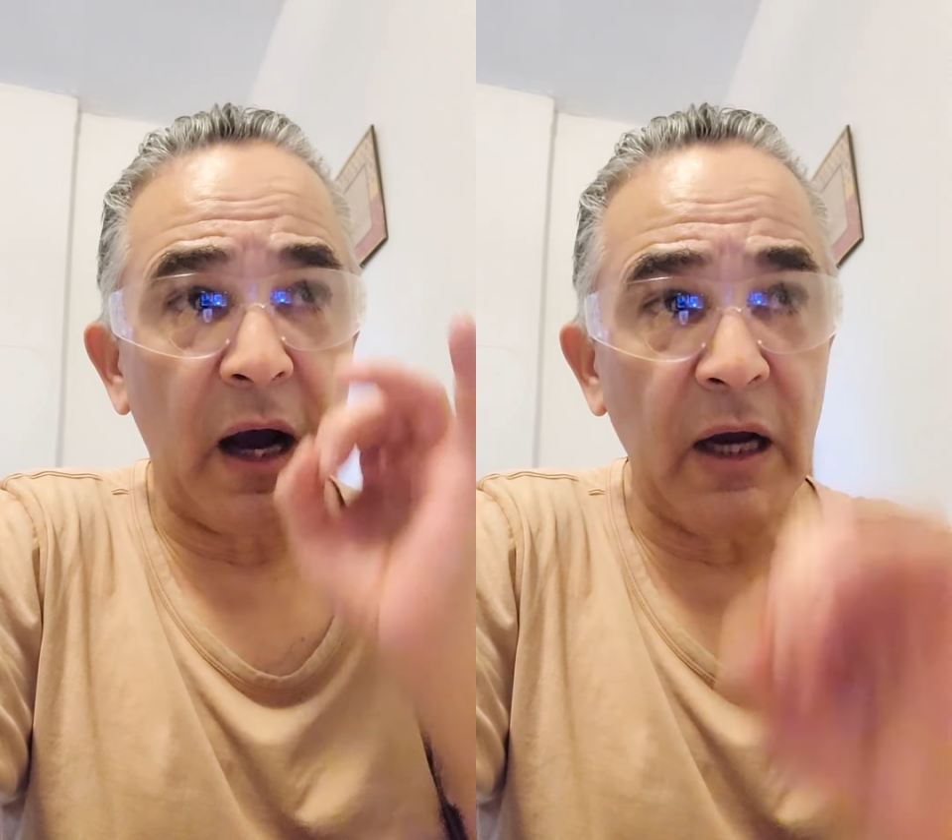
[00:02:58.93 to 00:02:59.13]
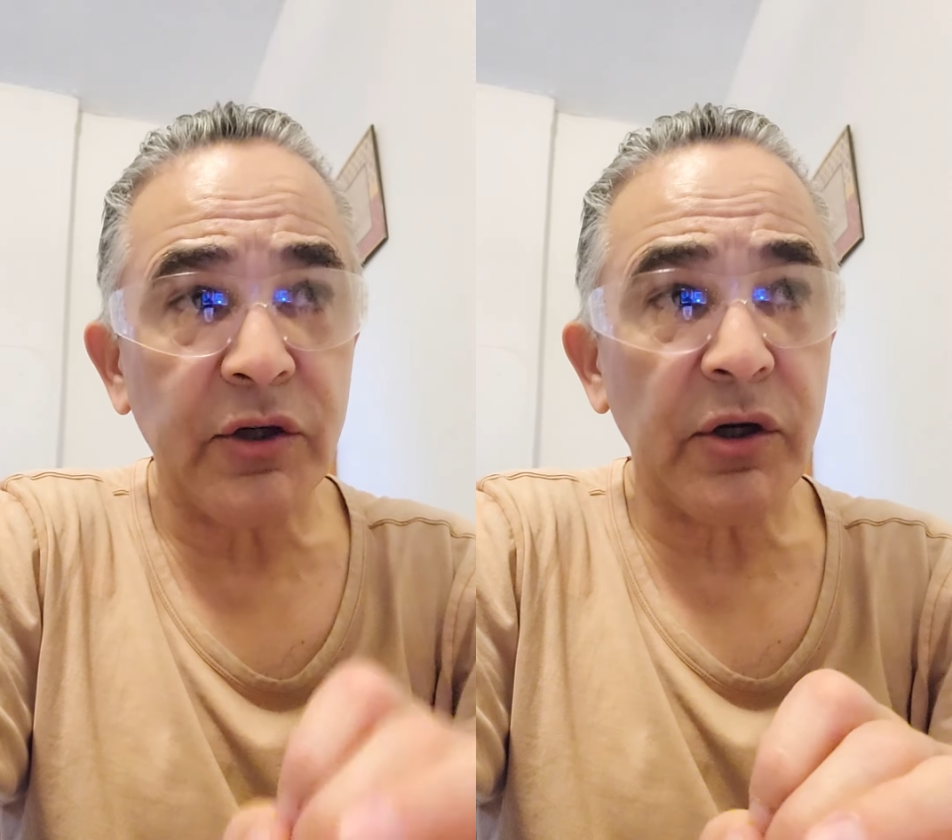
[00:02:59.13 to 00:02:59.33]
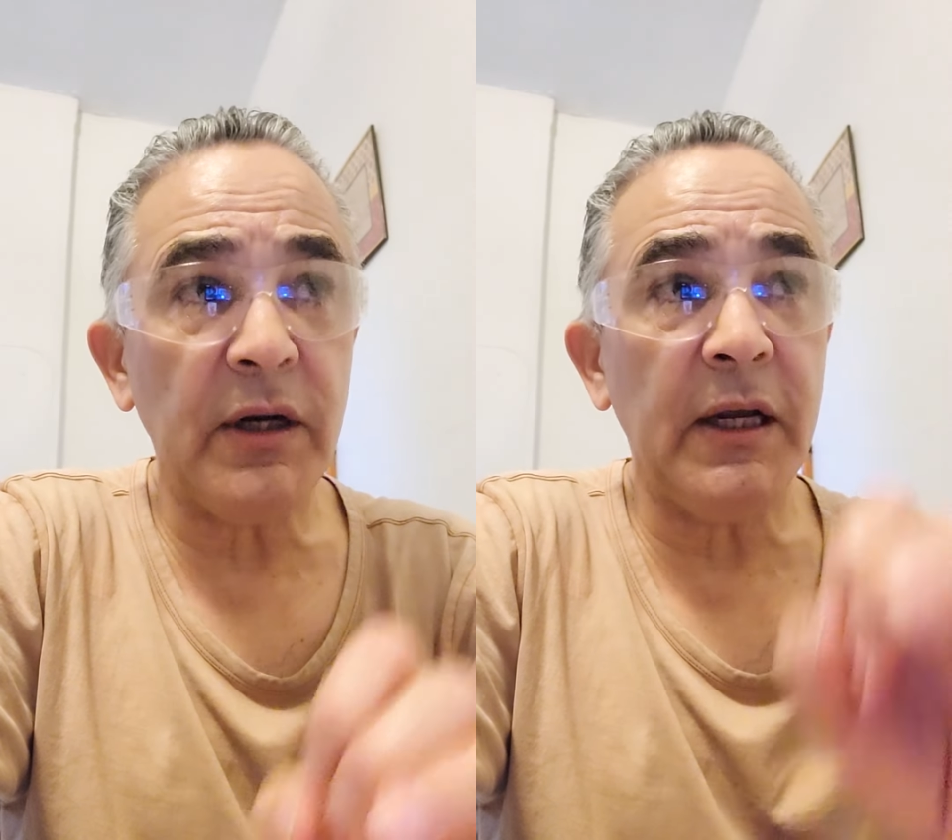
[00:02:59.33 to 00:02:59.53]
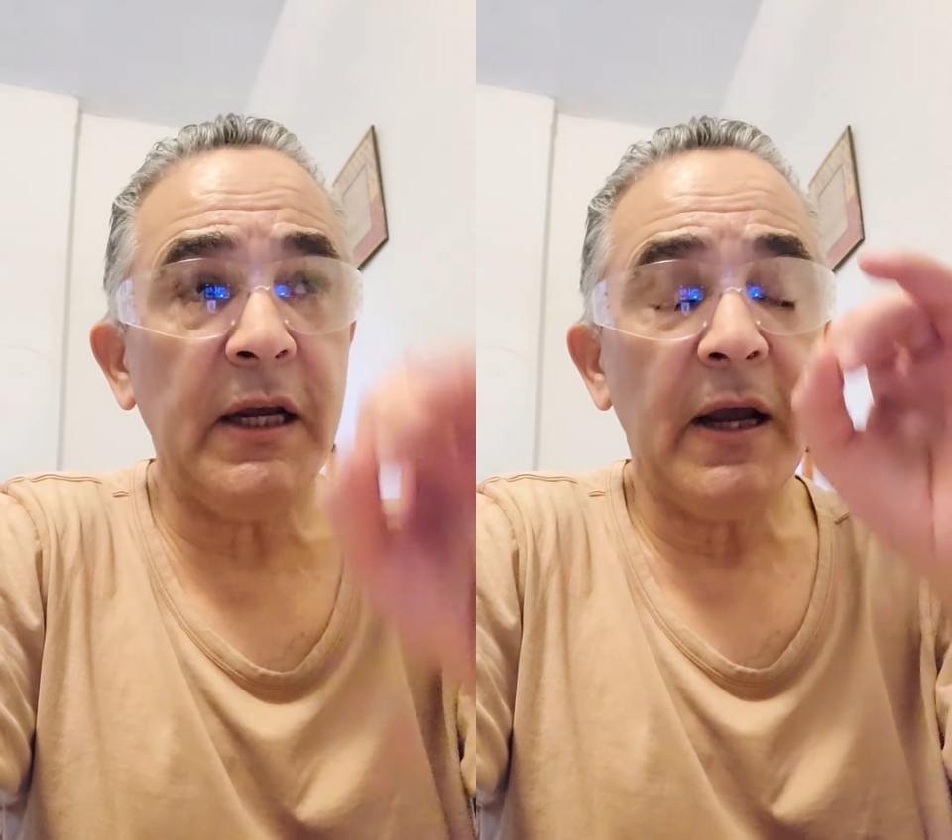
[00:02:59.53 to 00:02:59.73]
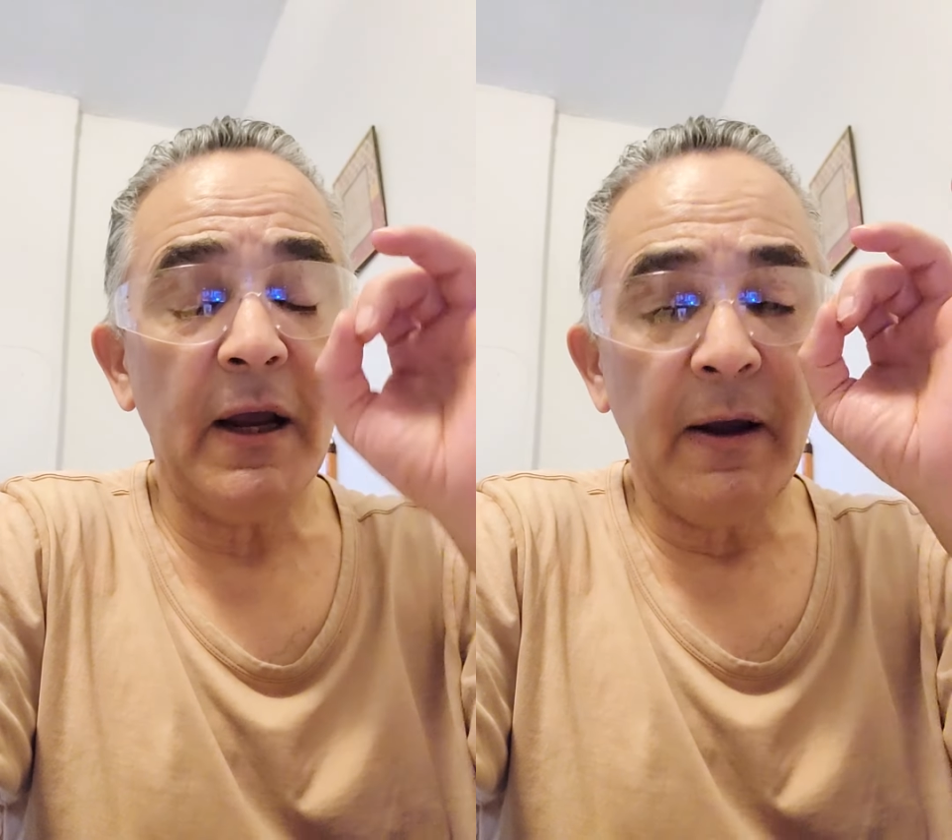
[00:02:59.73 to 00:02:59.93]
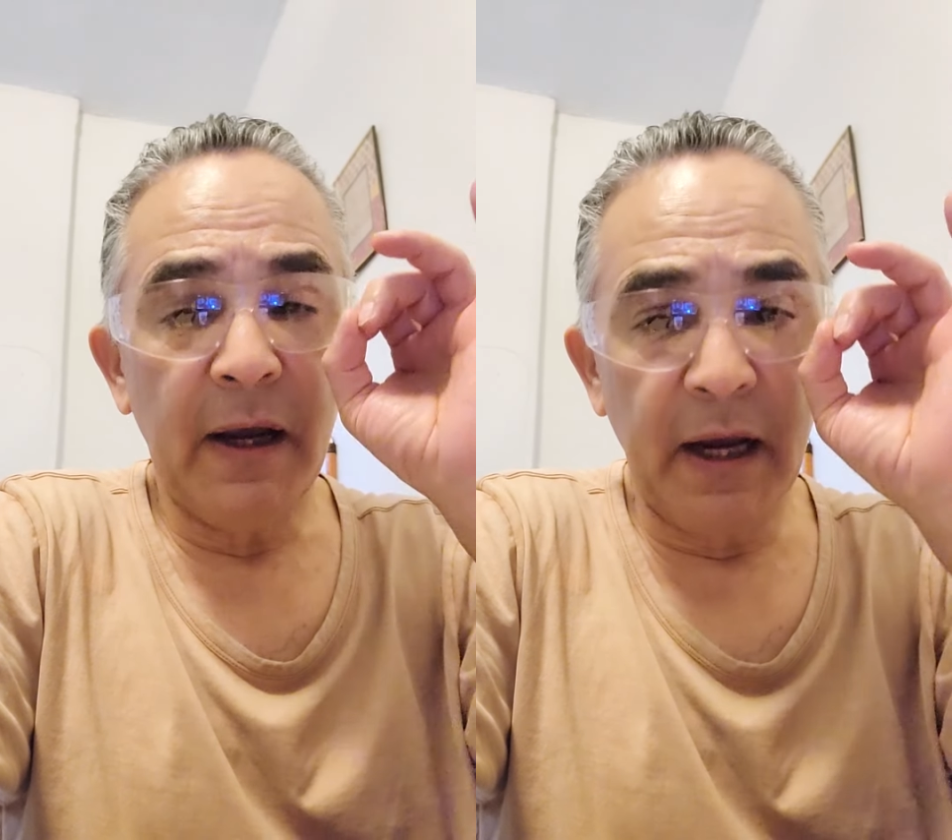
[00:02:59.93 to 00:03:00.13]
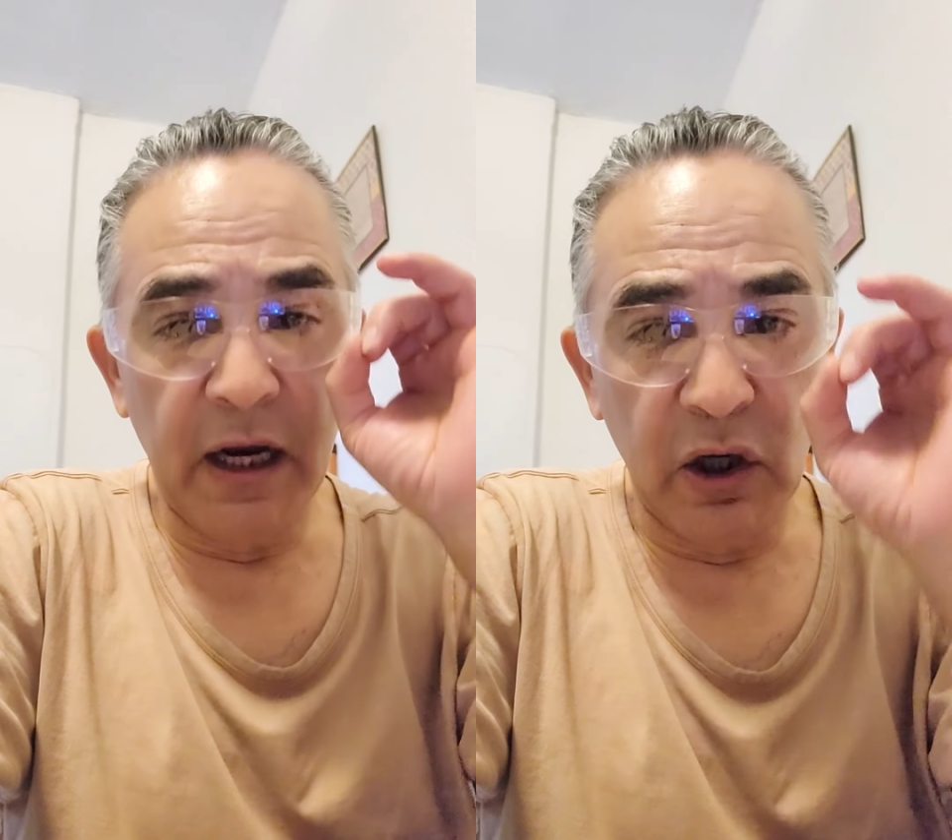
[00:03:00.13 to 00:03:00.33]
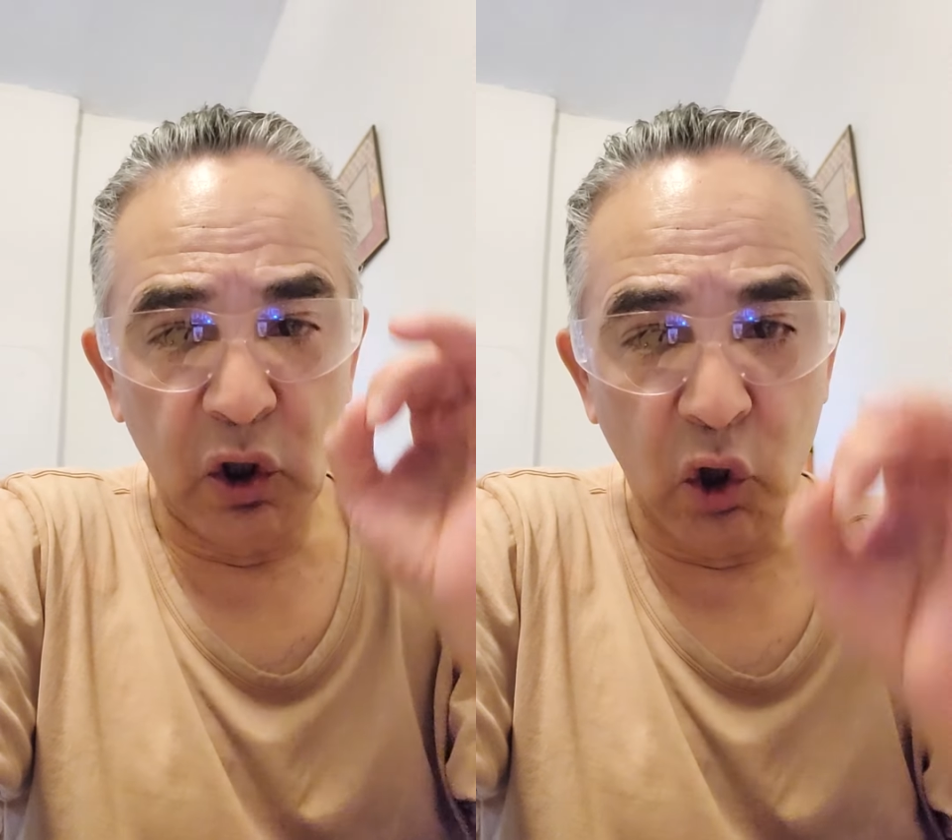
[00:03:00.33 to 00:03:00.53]
actually
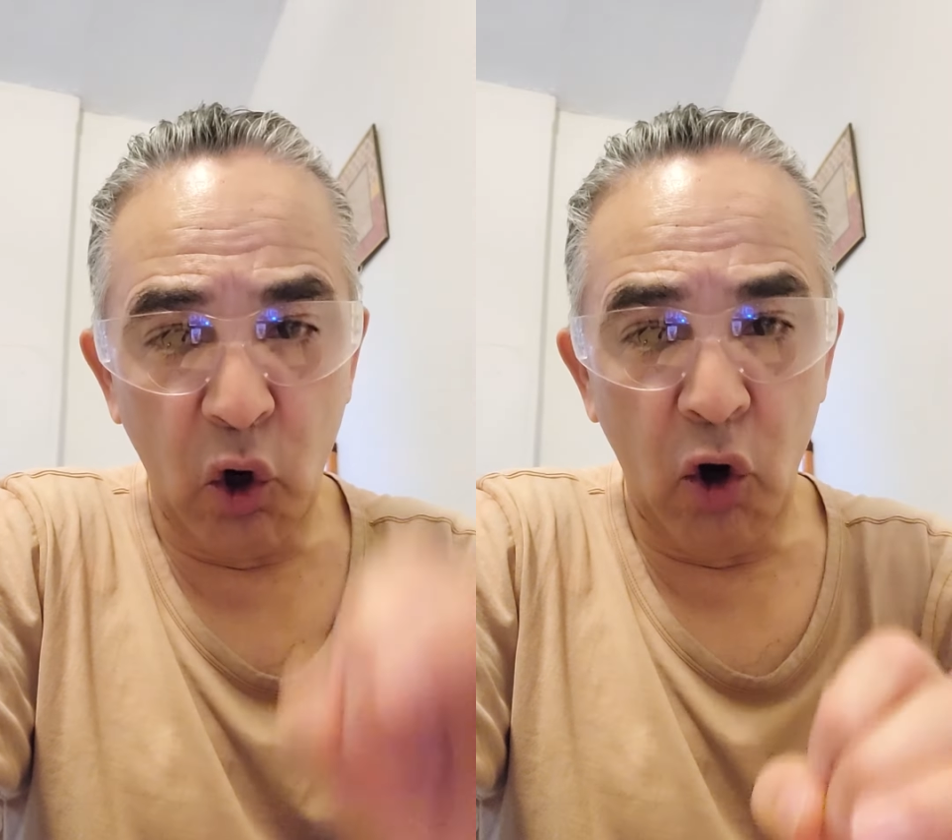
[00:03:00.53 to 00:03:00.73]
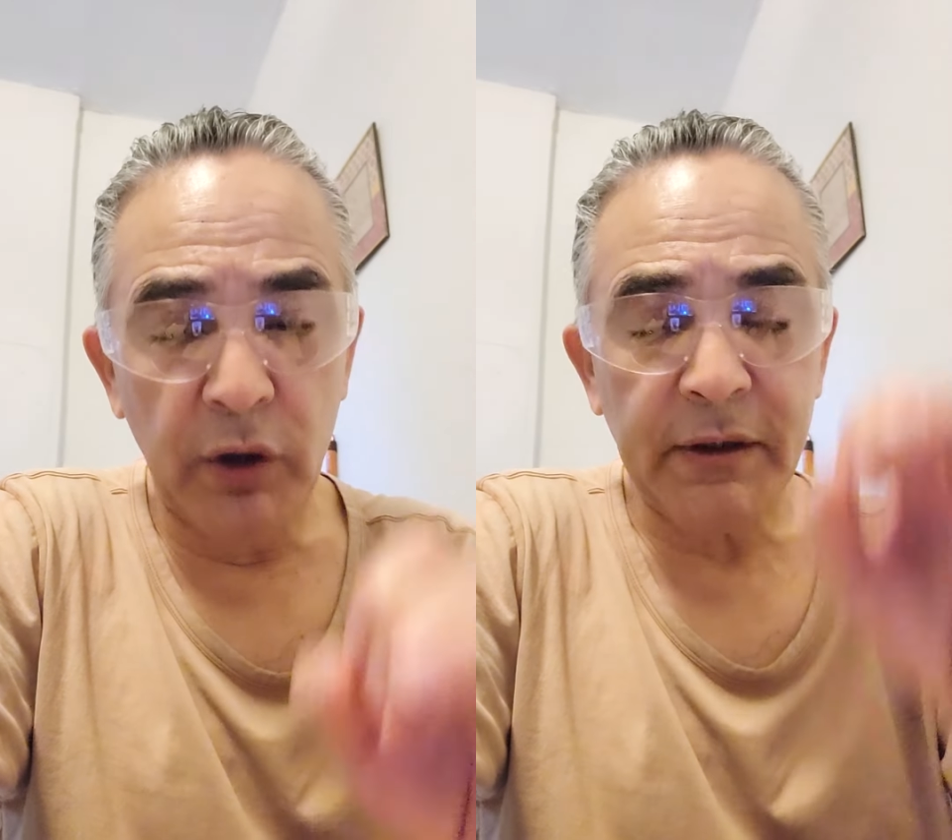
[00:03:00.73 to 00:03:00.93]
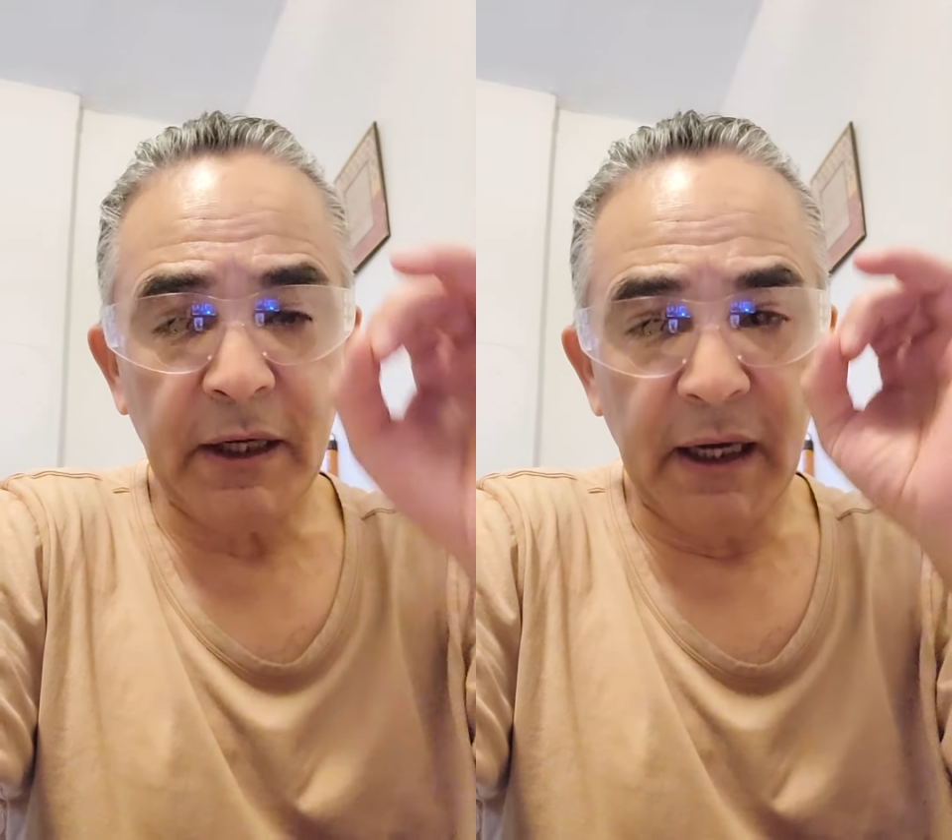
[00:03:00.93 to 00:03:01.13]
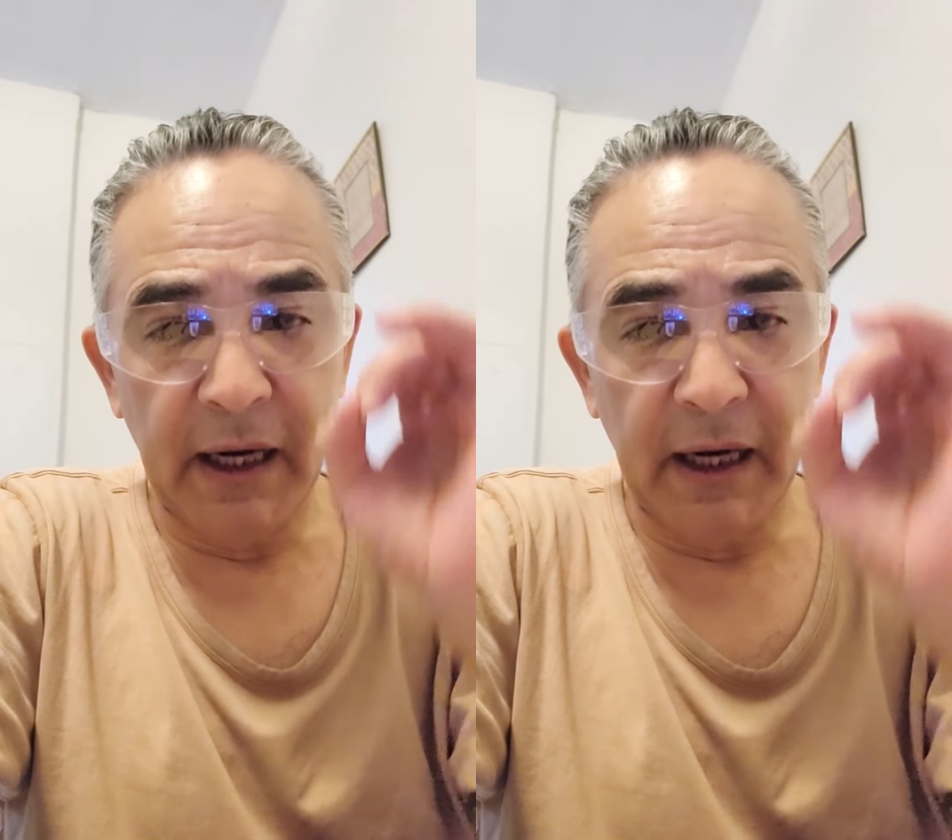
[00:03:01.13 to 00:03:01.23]
in court,